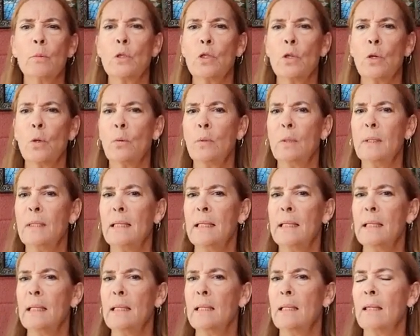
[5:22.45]
So
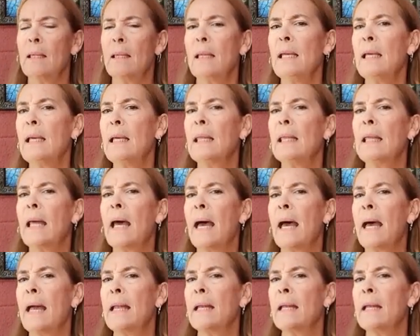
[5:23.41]
did it think
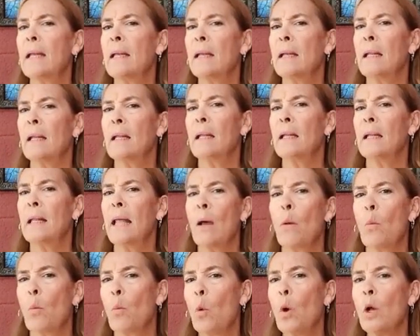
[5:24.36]
that
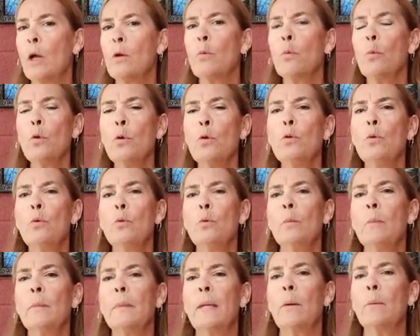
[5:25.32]
that one
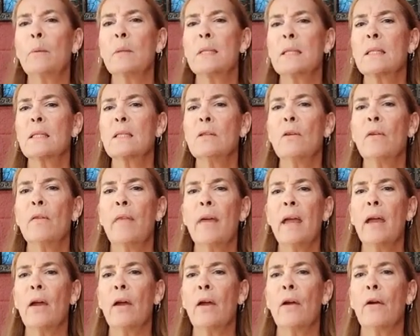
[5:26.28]
room that was still
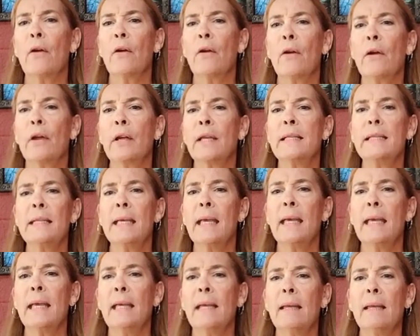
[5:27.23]
there
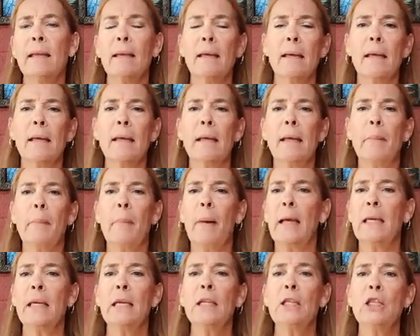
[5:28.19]
contained
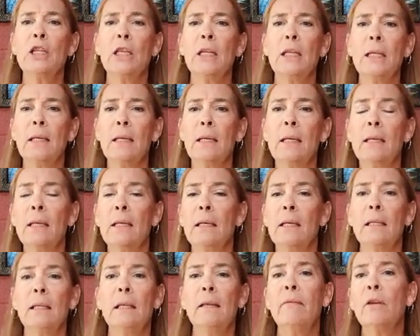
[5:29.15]
my kitchen,
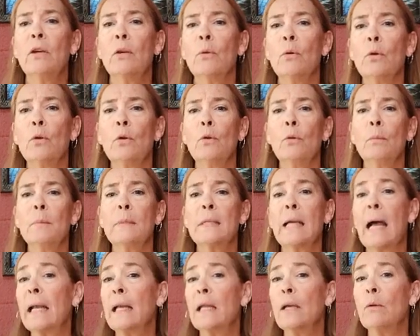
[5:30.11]
living room,
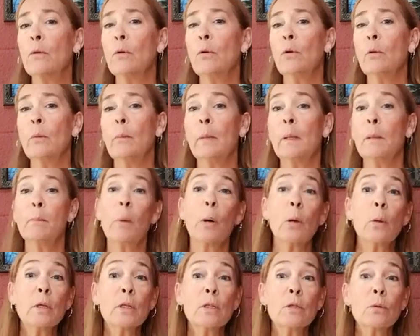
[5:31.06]
dining room, and
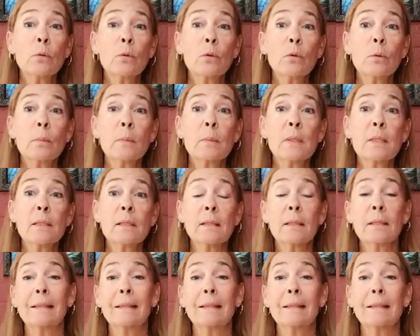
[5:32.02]
bonus rooms?